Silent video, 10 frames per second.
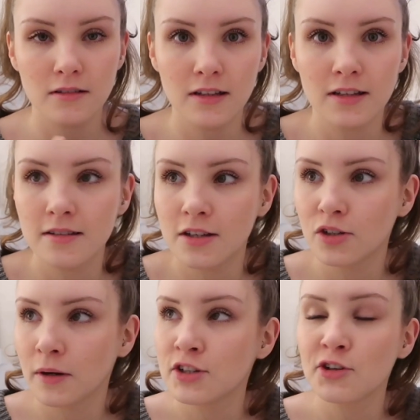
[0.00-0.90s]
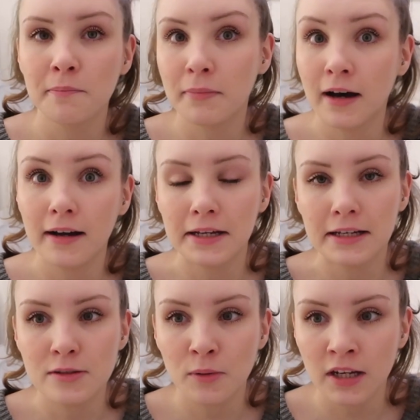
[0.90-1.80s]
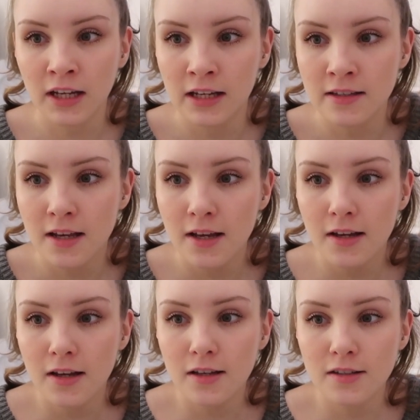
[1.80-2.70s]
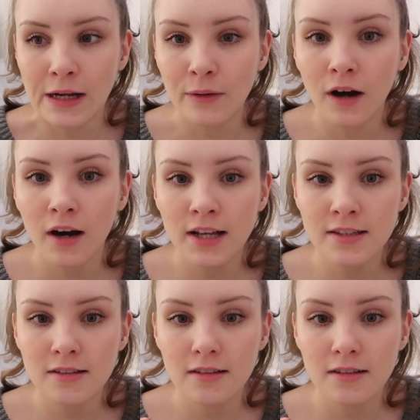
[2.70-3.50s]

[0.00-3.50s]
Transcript: this situation, but it is what it is. So I